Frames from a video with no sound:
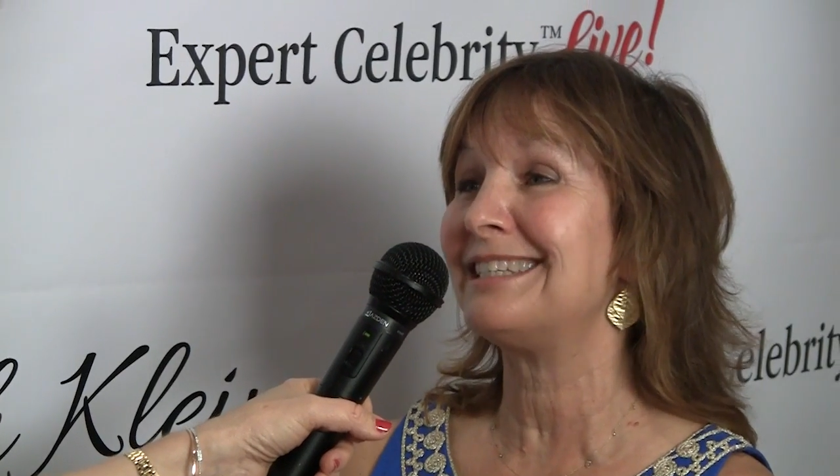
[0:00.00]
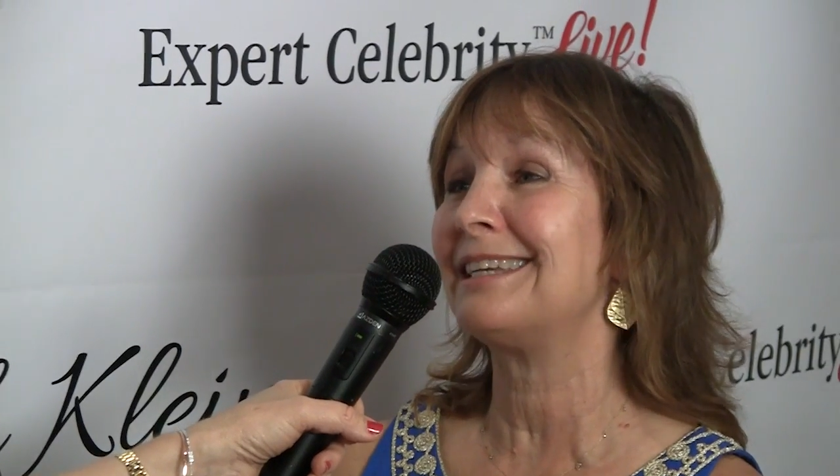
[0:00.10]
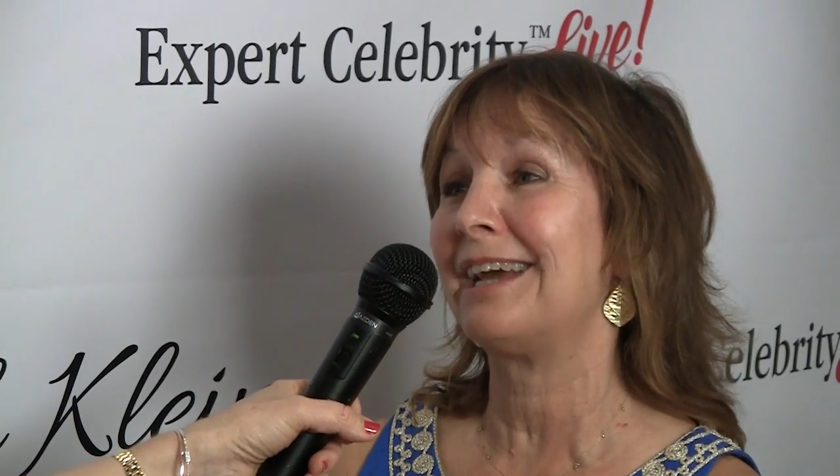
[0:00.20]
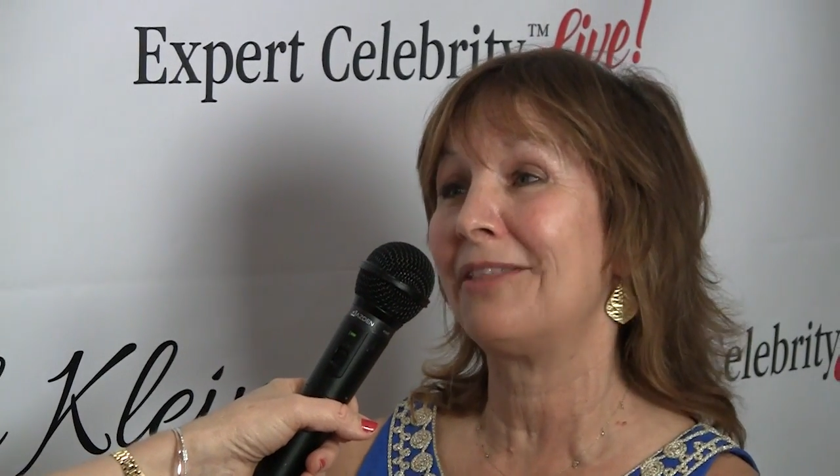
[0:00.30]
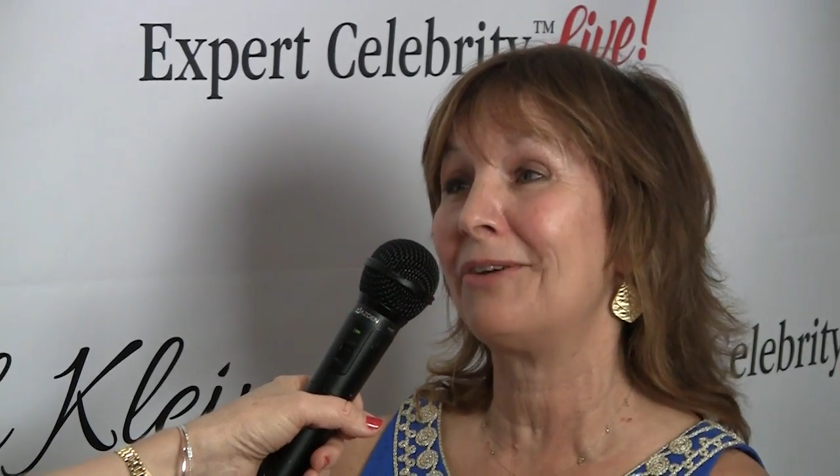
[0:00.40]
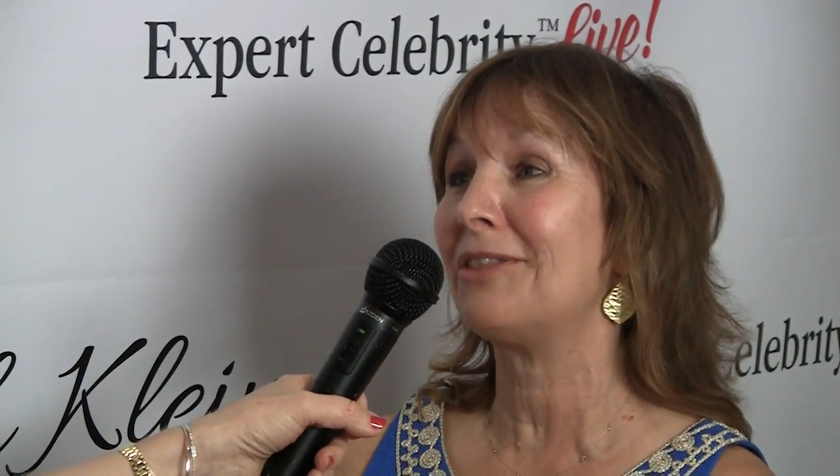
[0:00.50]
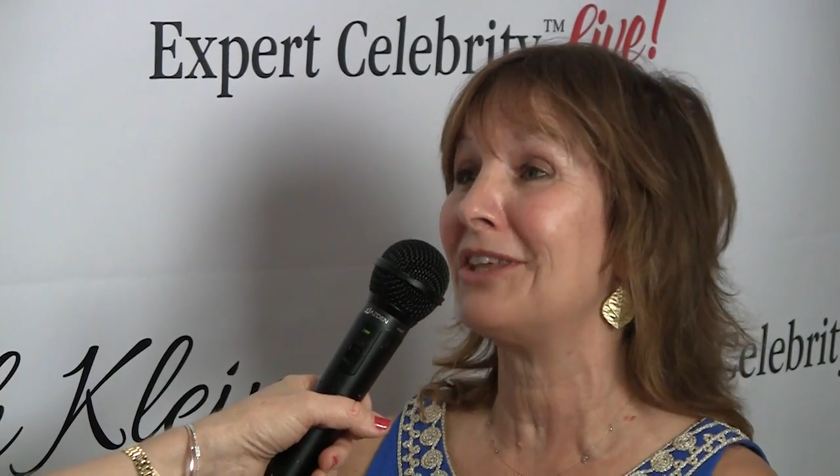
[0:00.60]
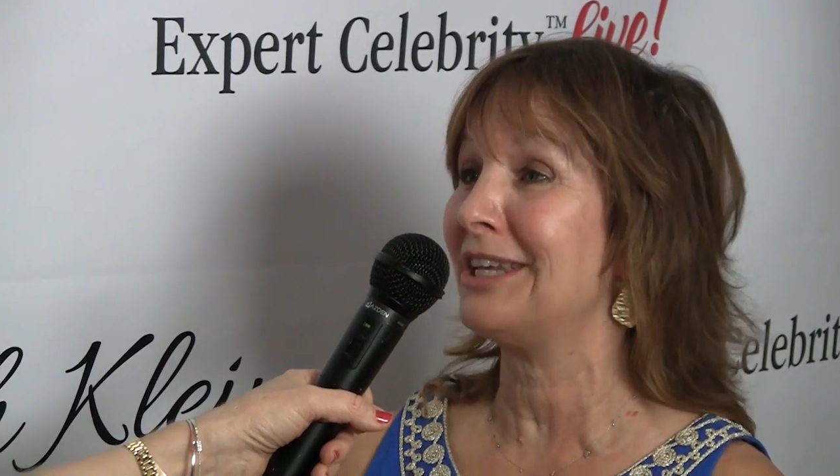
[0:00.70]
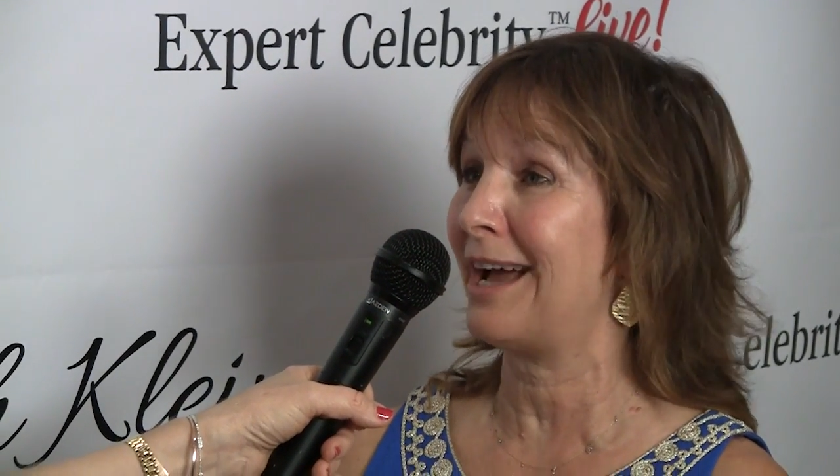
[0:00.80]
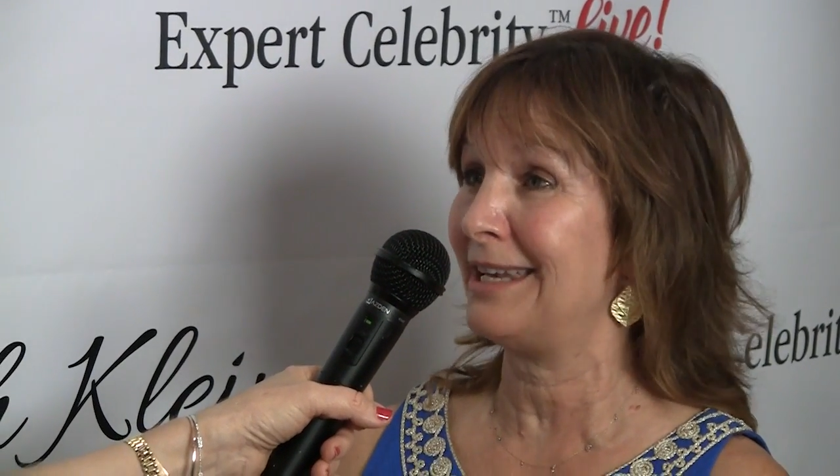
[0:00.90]
together at
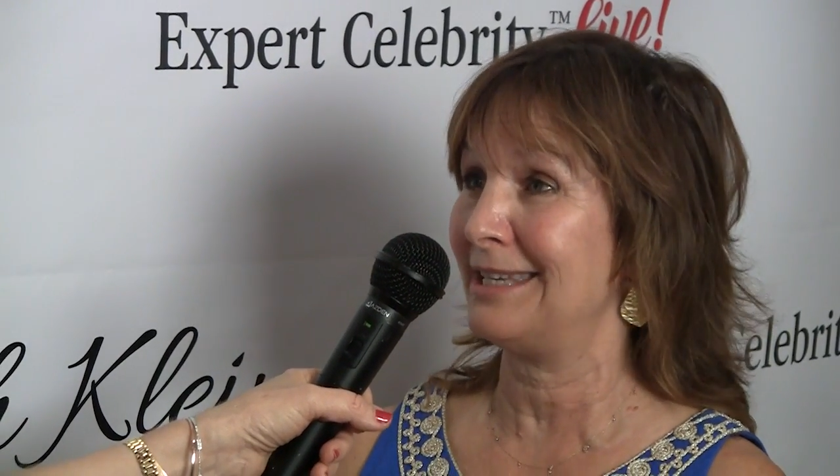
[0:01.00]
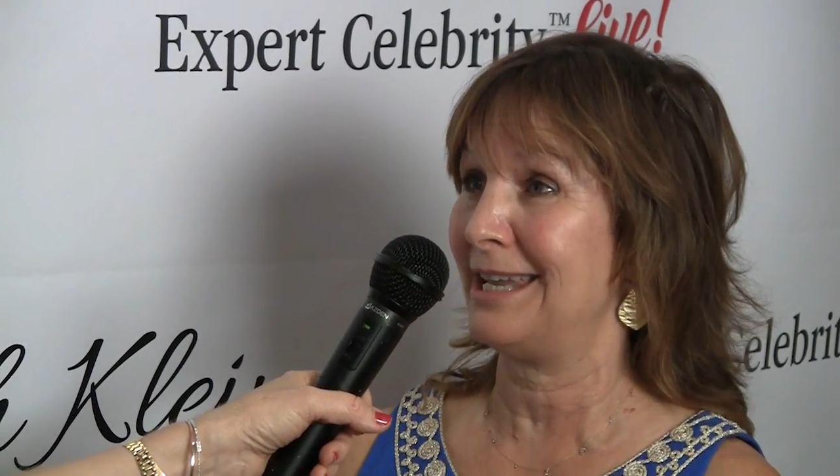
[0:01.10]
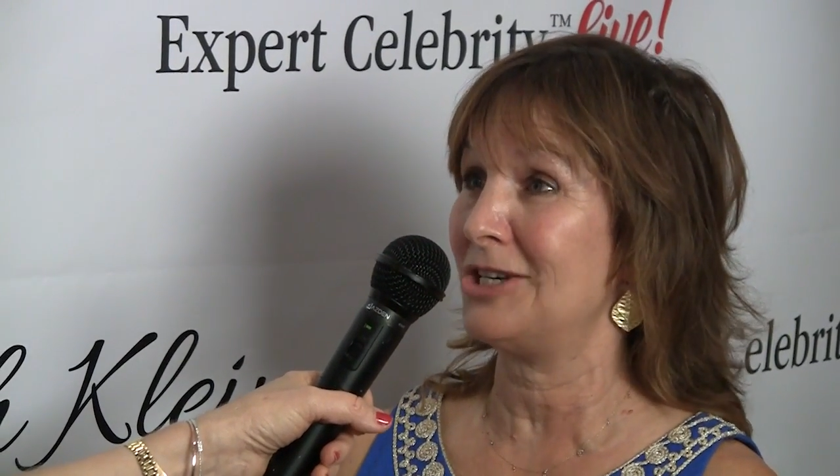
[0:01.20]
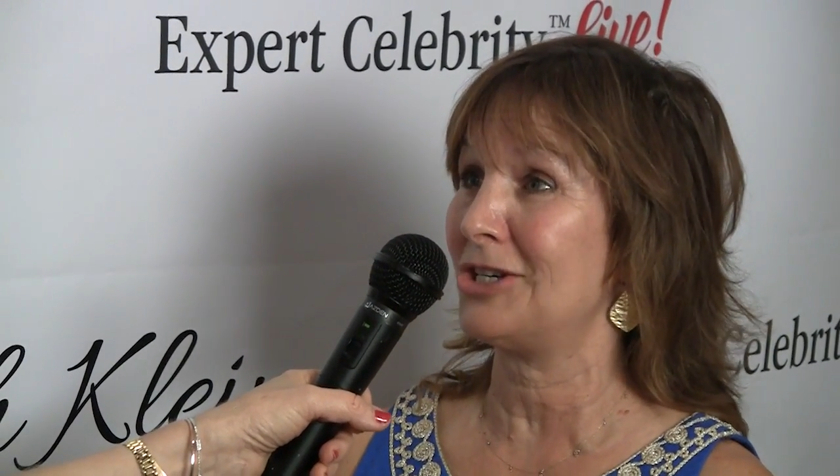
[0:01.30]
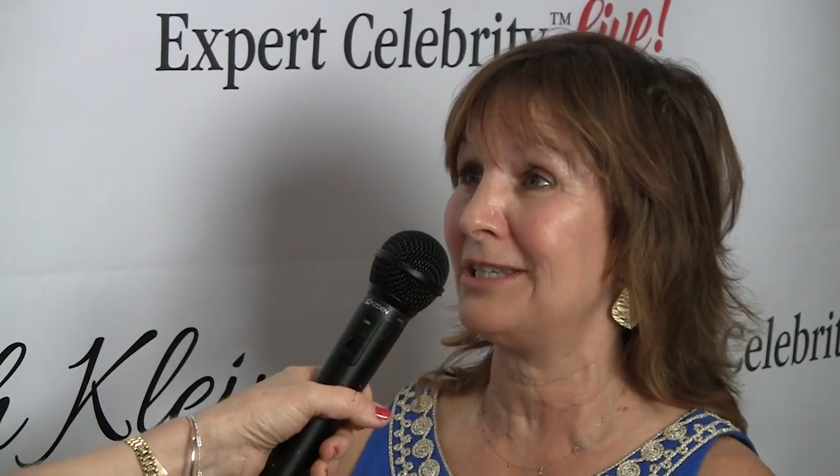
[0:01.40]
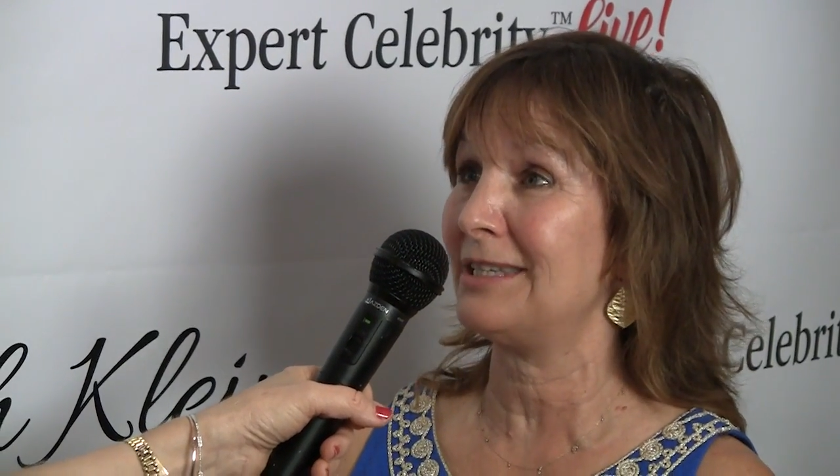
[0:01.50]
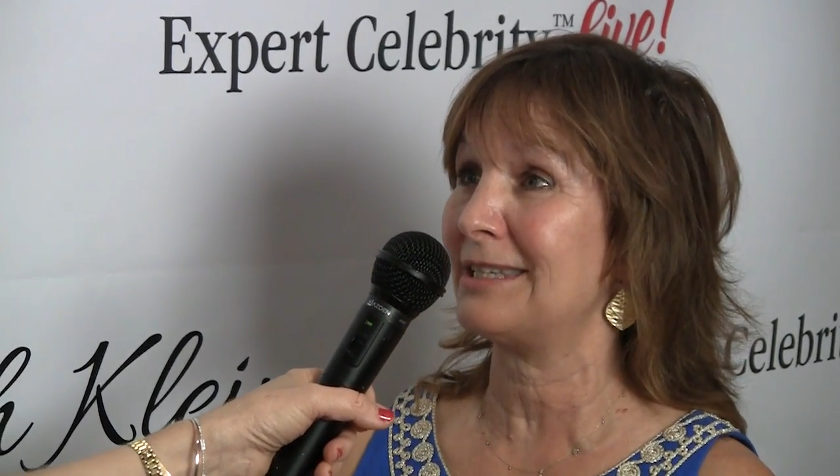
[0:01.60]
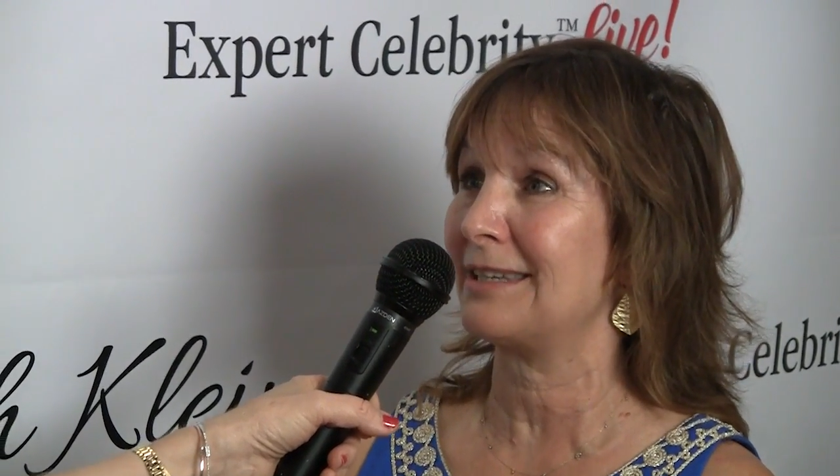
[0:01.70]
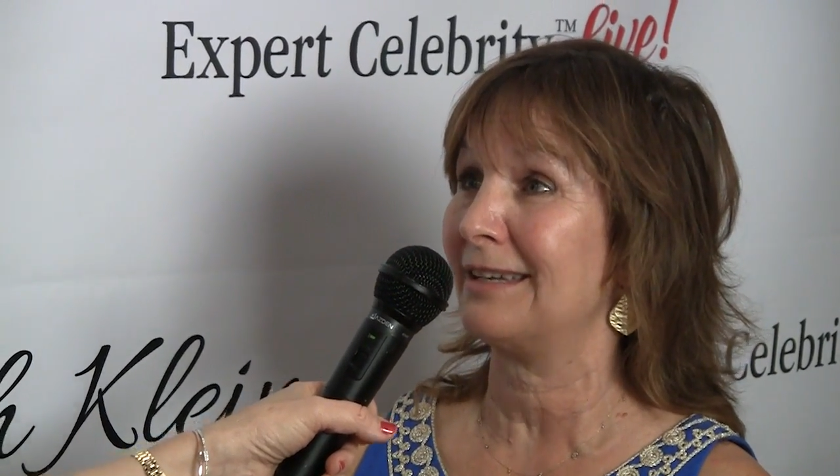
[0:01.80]
the United Nations.